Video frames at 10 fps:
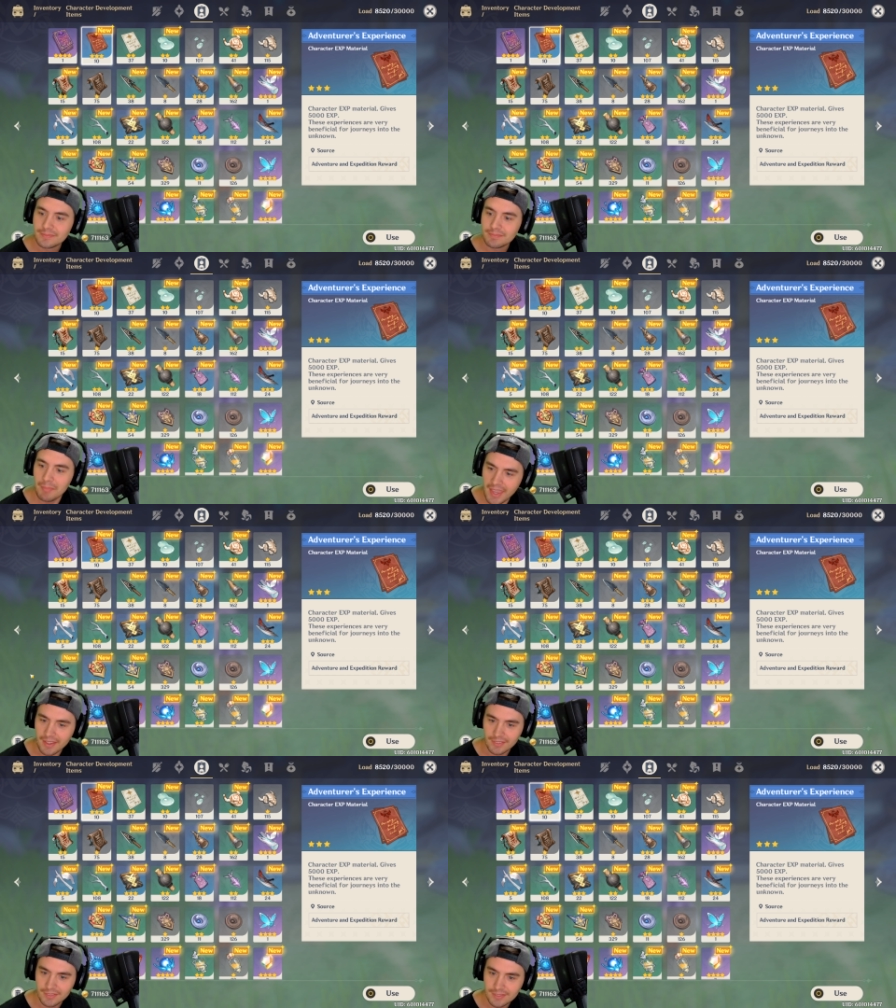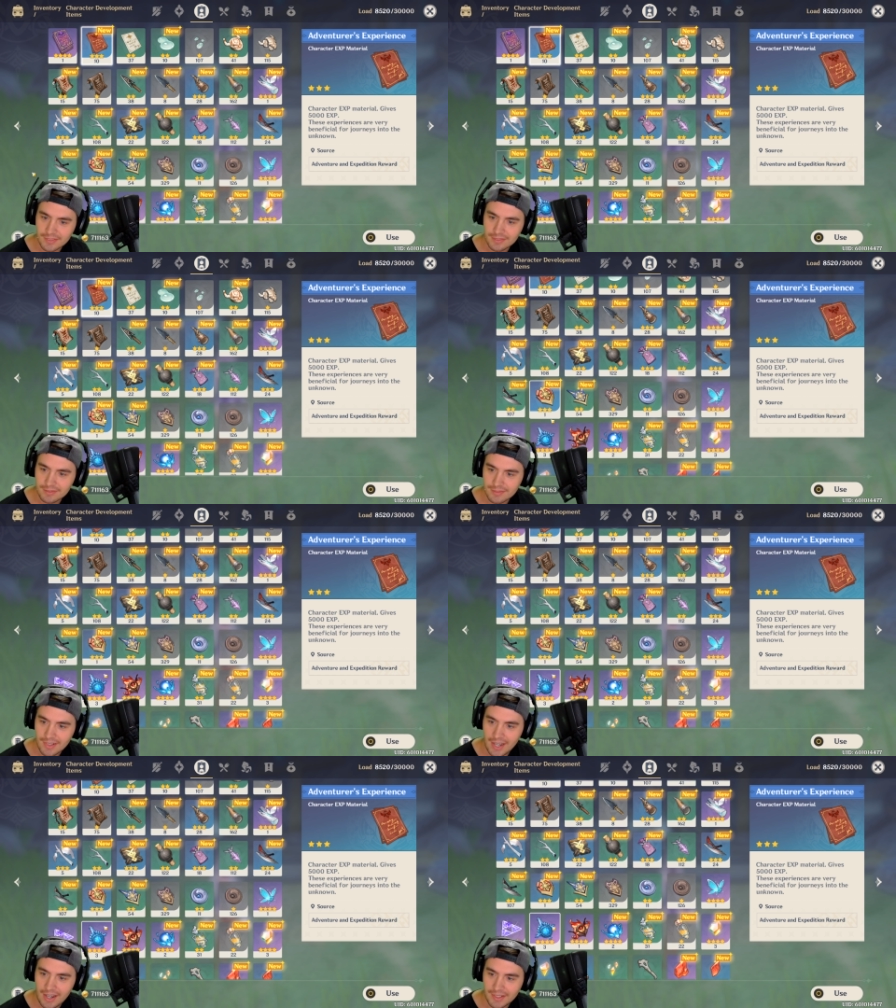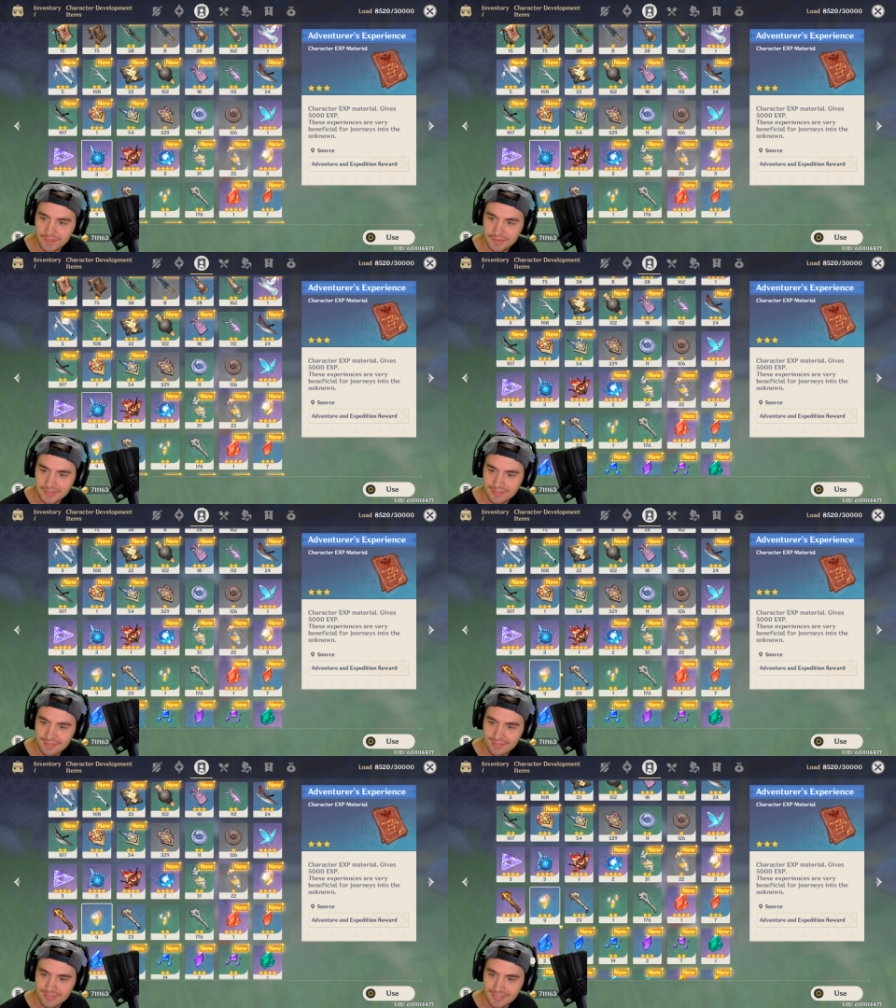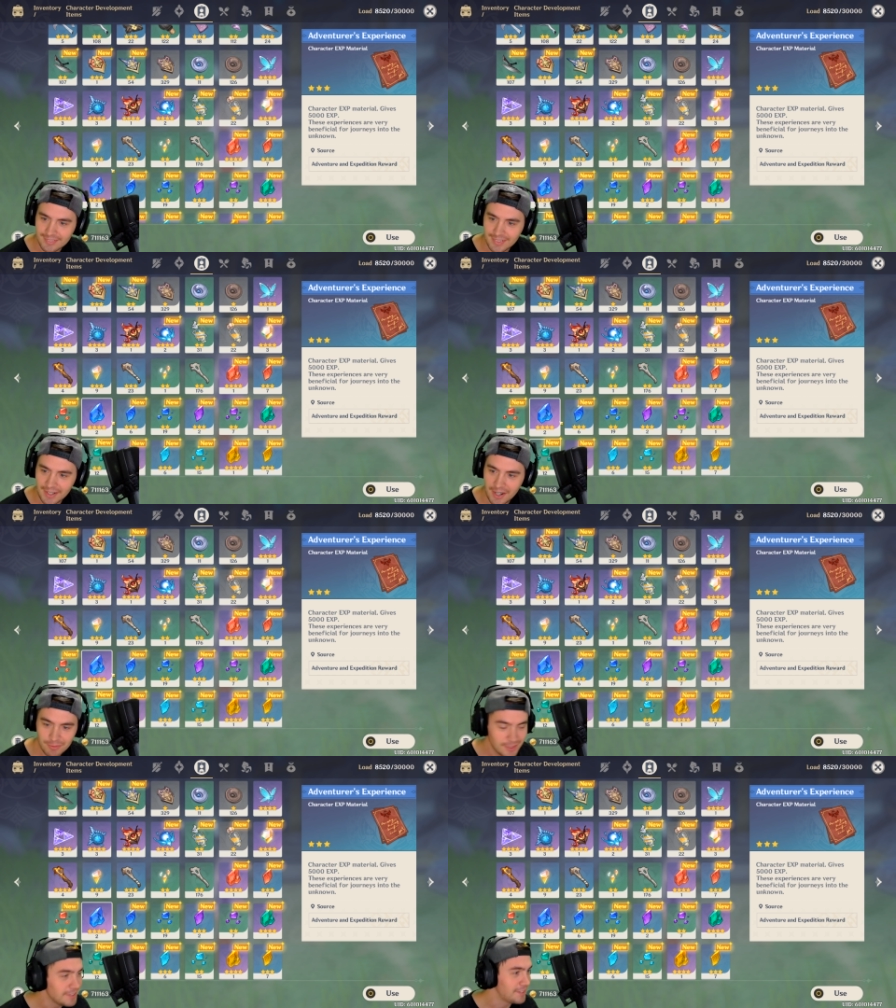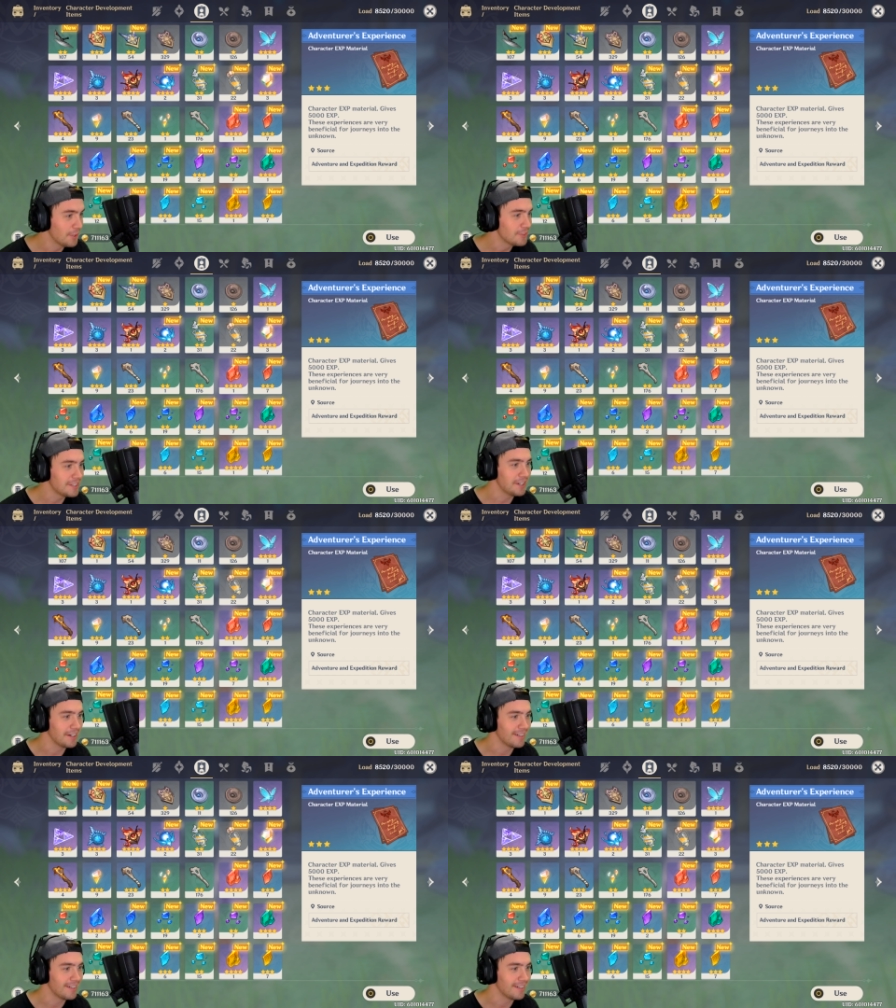man, I, I I'm really tilted here.